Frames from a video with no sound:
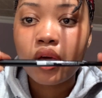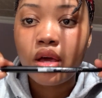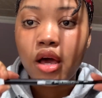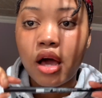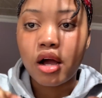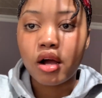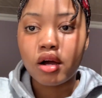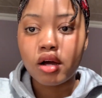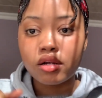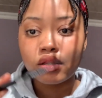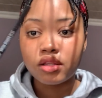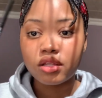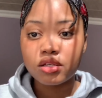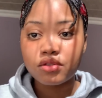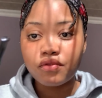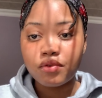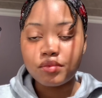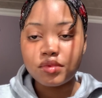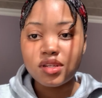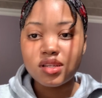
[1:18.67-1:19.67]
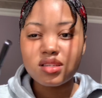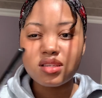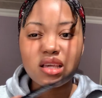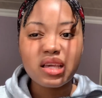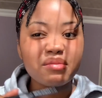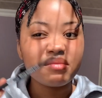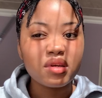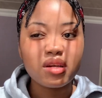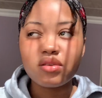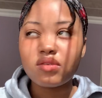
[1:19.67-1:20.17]
I got this from
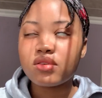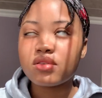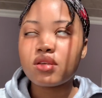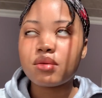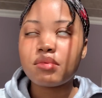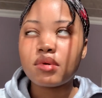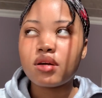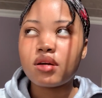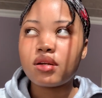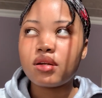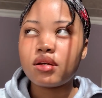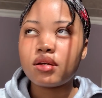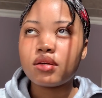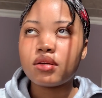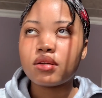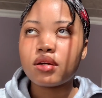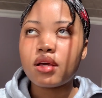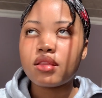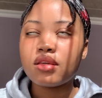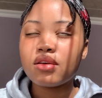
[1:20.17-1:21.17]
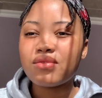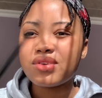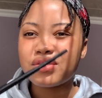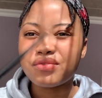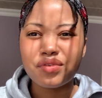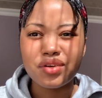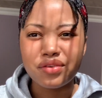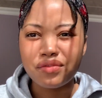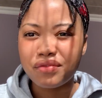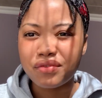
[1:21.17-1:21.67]
Discount. It was about I think it was
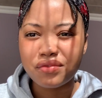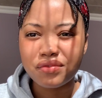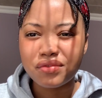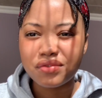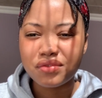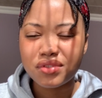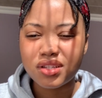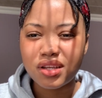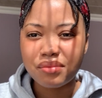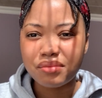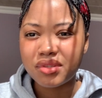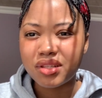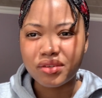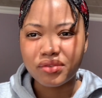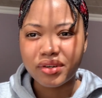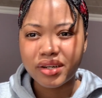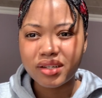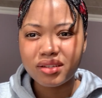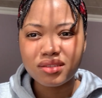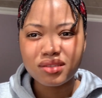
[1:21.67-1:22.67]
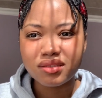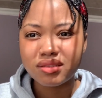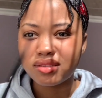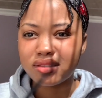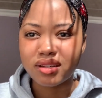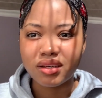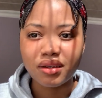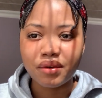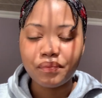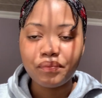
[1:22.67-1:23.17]
40 something rand.
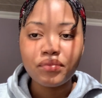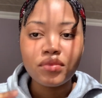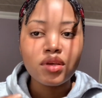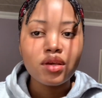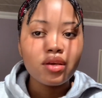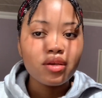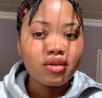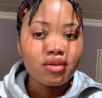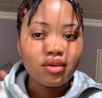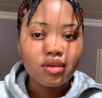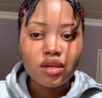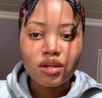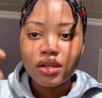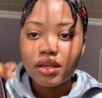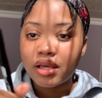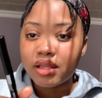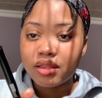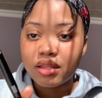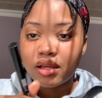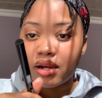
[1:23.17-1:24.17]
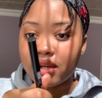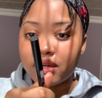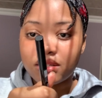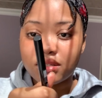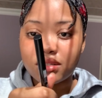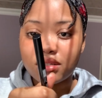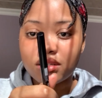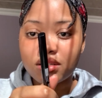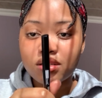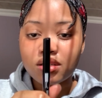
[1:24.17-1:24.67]
Yeah, you can get that at
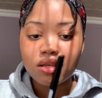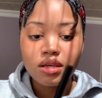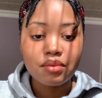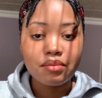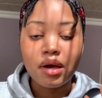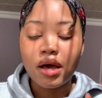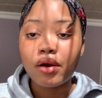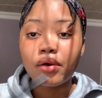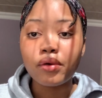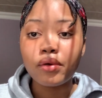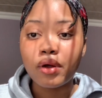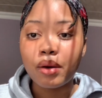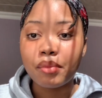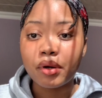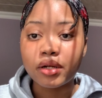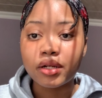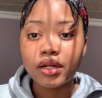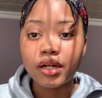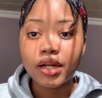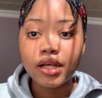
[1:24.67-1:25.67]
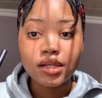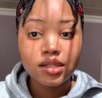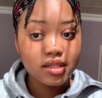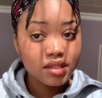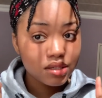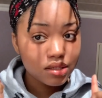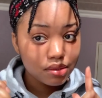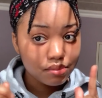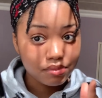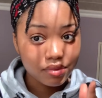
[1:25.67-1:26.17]
Discount. I don't know about
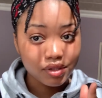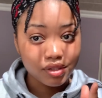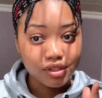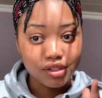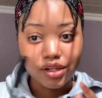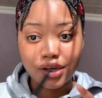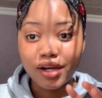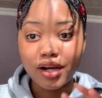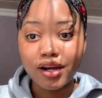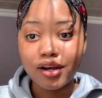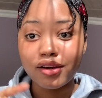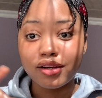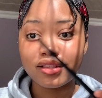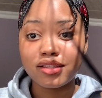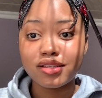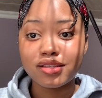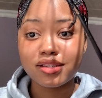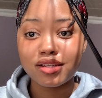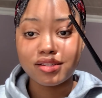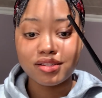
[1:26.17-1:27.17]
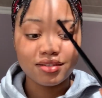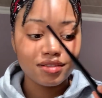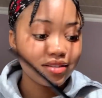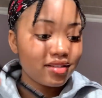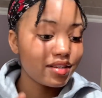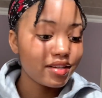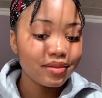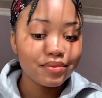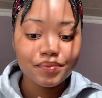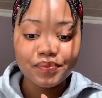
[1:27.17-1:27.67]
Clicks, but yeah, I got this at
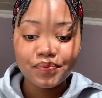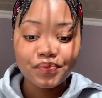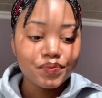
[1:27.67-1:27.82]
Discount.